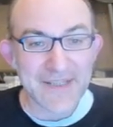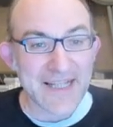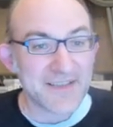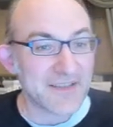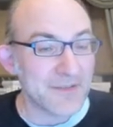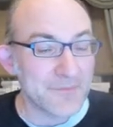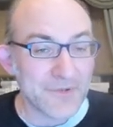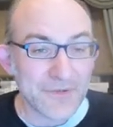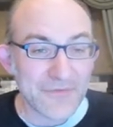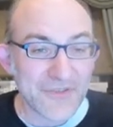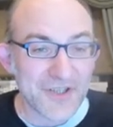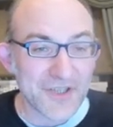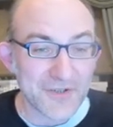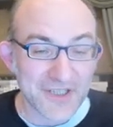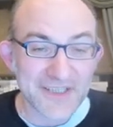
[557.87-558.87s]
played a move
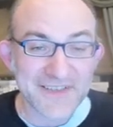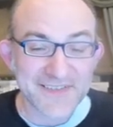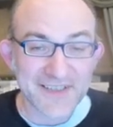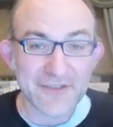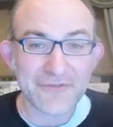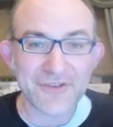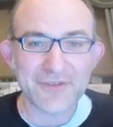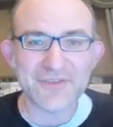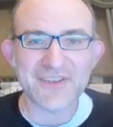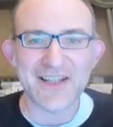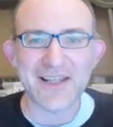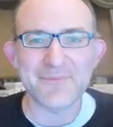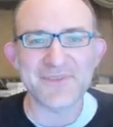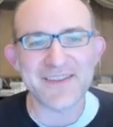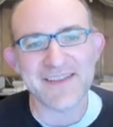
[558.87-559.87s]
that you're going to see a few
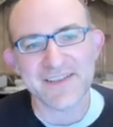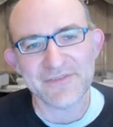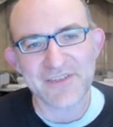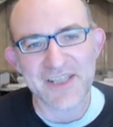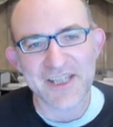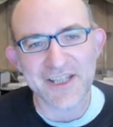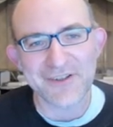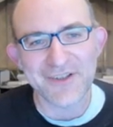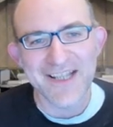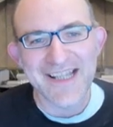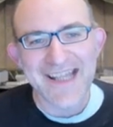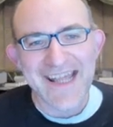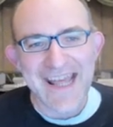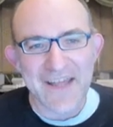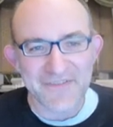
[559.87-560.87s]
times in this video,
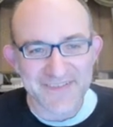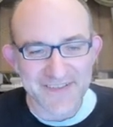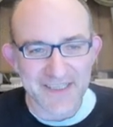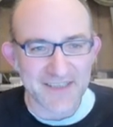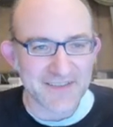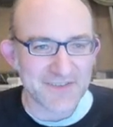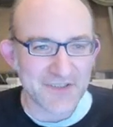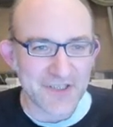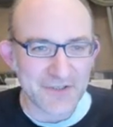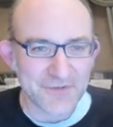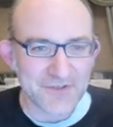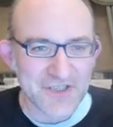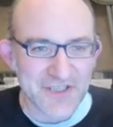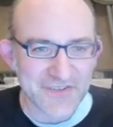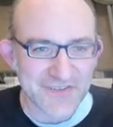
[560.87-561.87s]

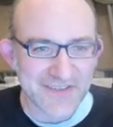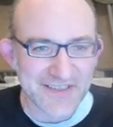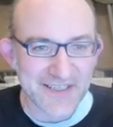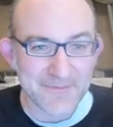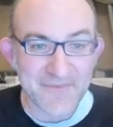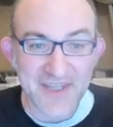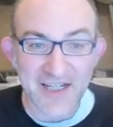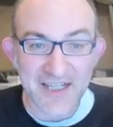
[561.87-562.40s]
f6.